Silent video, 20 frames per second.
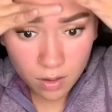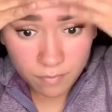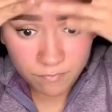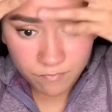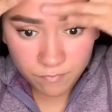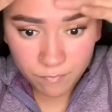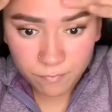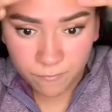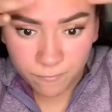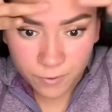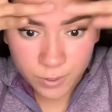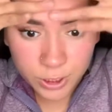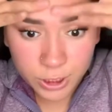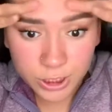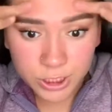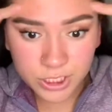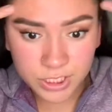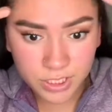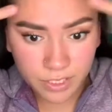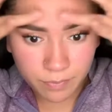First
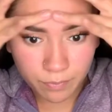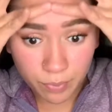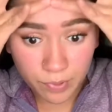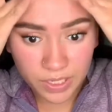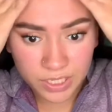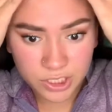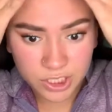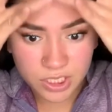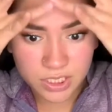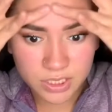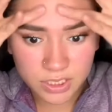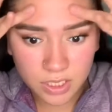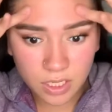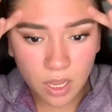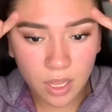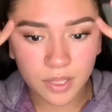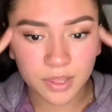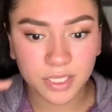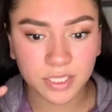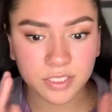impressions on
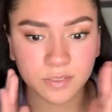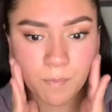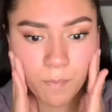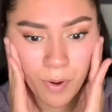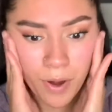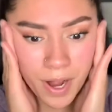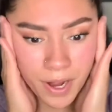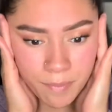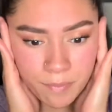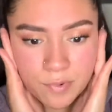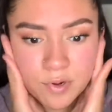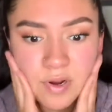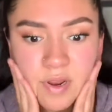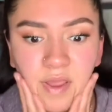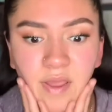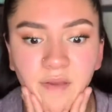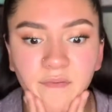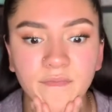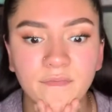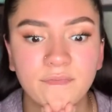this primer, it
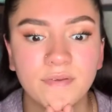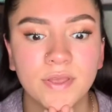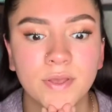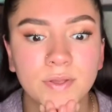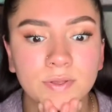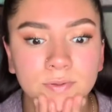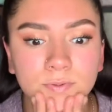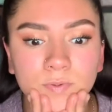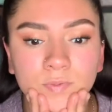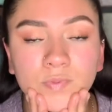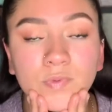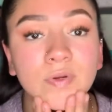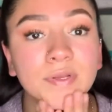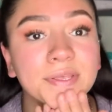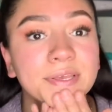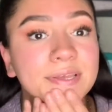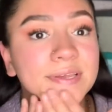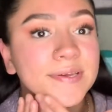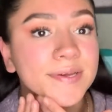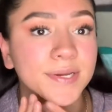feels really
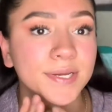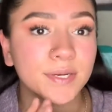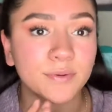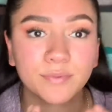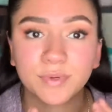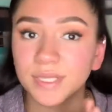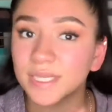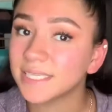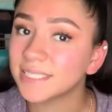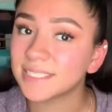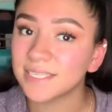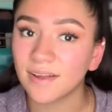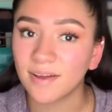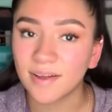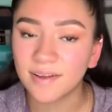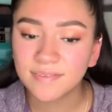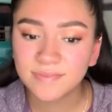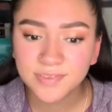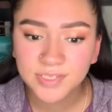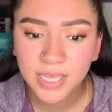good, really
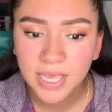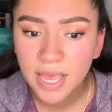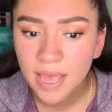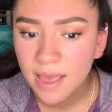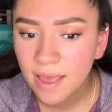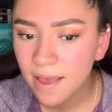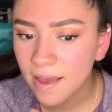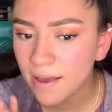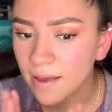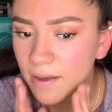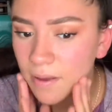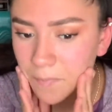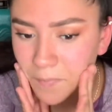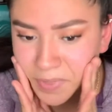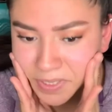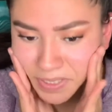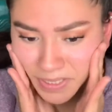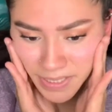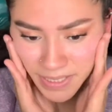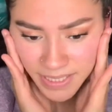soft. It
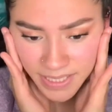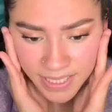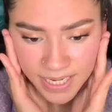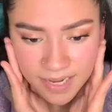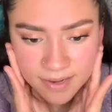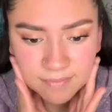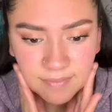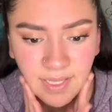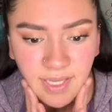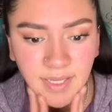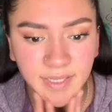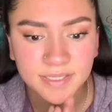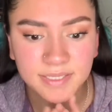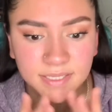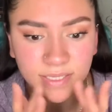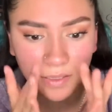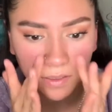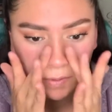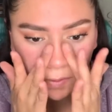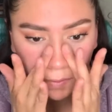doesn't have like a
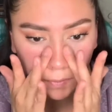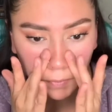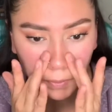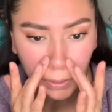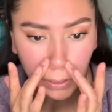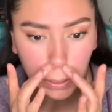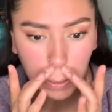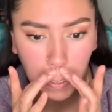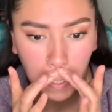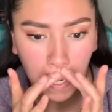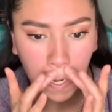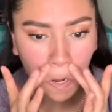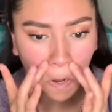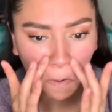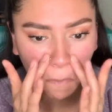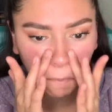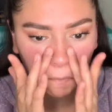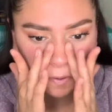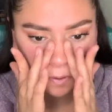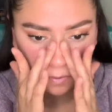silicone-y
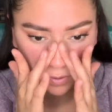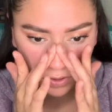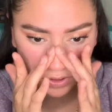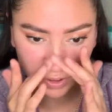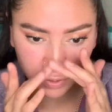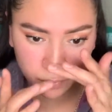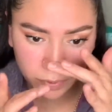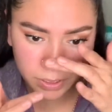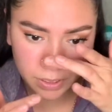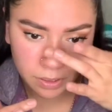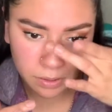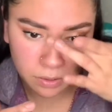feel to it,